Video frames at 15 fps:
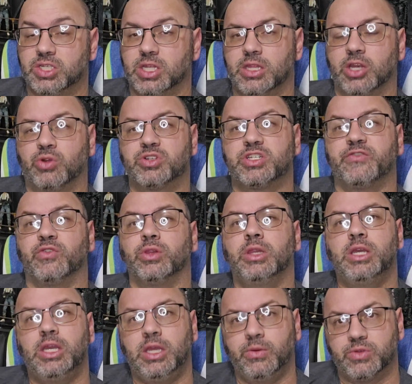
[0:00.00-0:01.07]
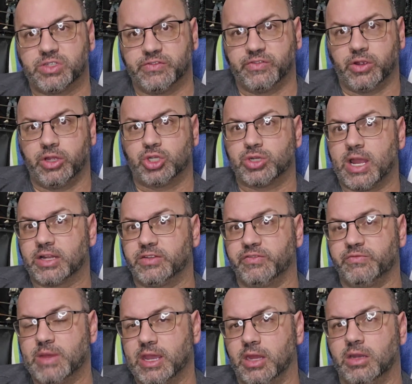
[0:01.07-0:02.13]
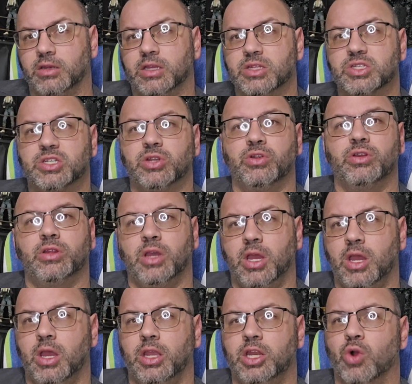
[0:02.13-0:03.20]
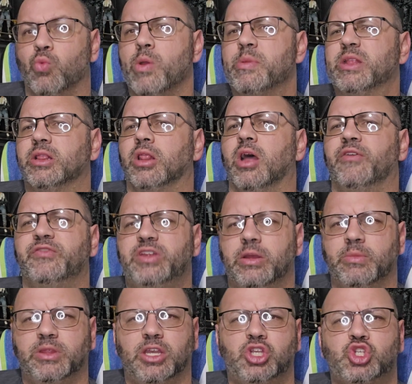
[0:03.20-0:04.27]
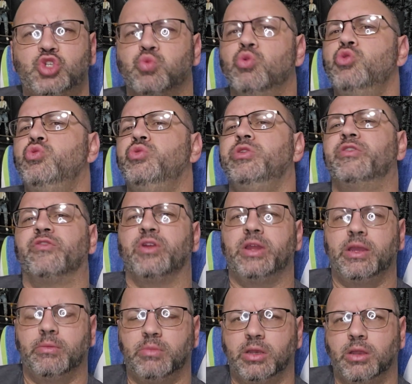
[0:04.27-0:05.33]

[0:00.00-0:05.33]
And then Christopher Lee was a very attractive man and considered, women loved him and they swooned for him.